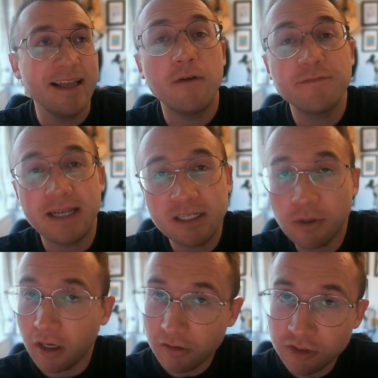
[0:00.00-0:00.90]
Fernando
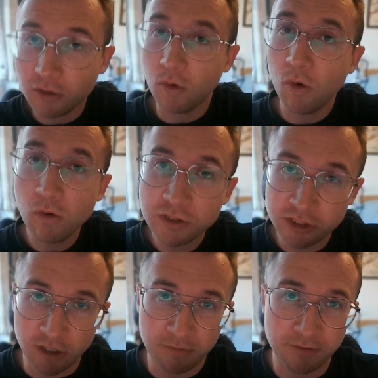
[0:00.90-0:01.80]
Alonso
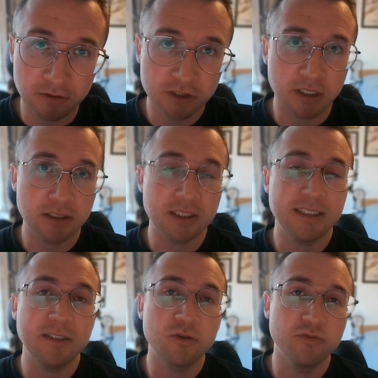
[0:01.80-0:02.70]
also false starts because
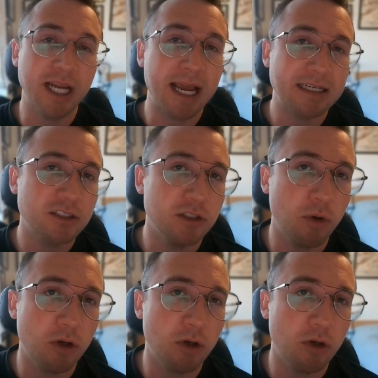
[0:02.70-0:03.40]
he reacts to